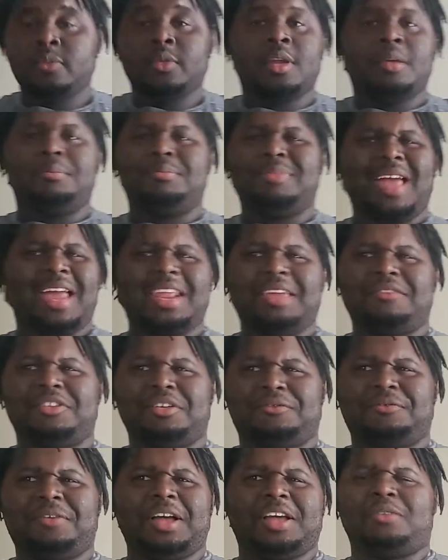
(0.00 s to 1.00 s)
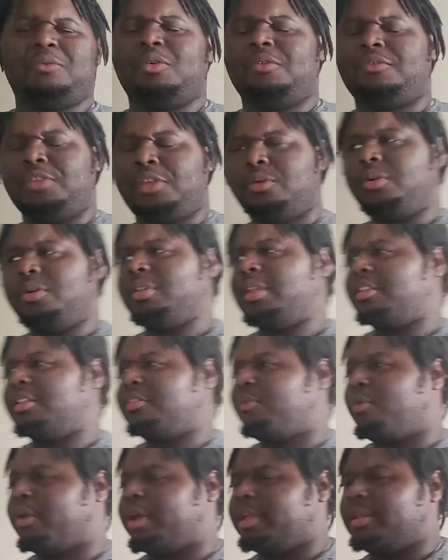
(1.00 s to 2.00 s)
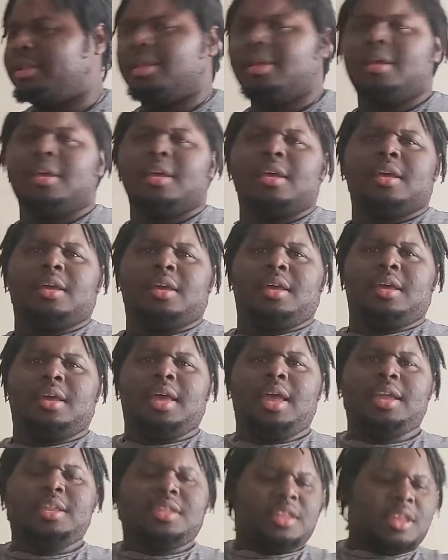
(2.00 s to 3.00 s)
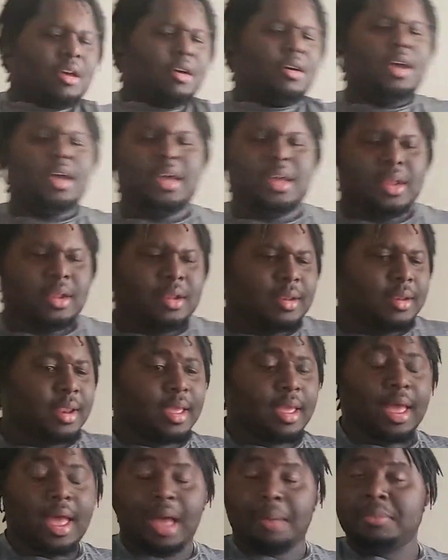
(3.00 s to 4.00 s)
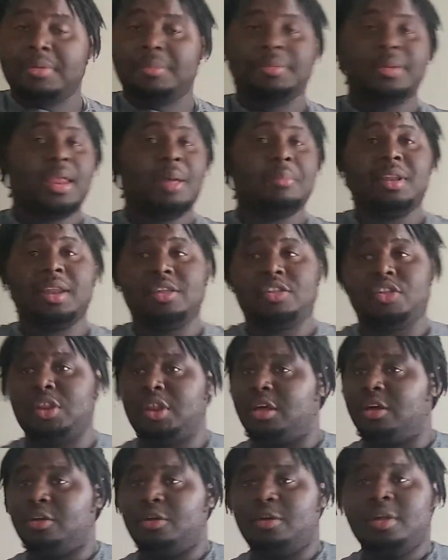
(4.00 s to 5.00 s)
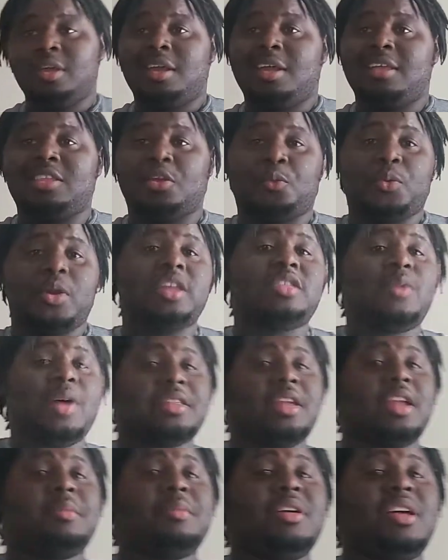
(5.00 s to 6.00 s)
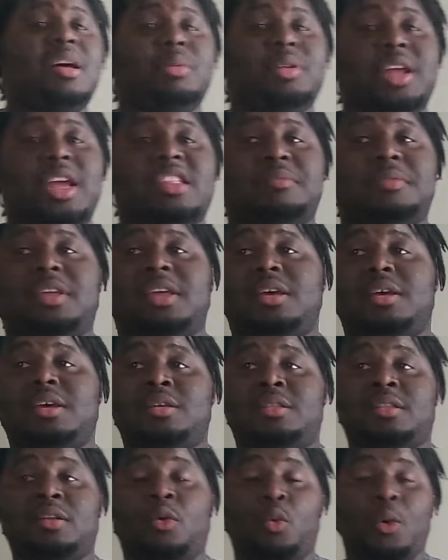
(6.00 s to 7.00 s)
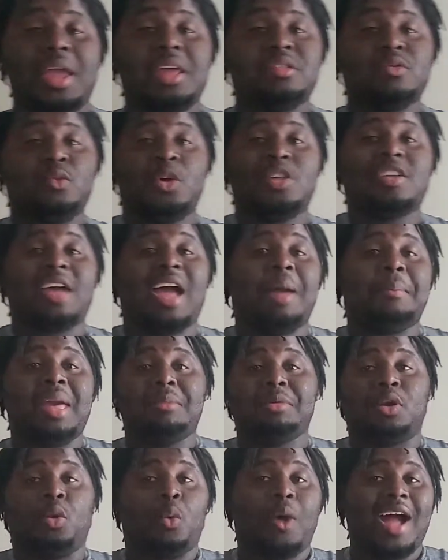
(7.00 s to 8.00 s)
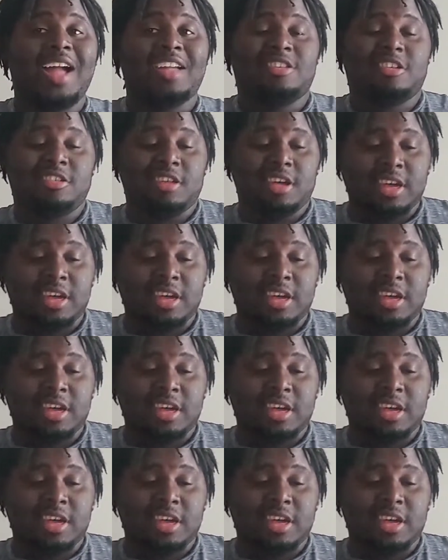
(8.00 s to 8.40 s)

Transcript: Not even a fucking review at this point. And so I'm gonna let you know the reason why it's taking me a couple of days is because the ways in which I'm able to watch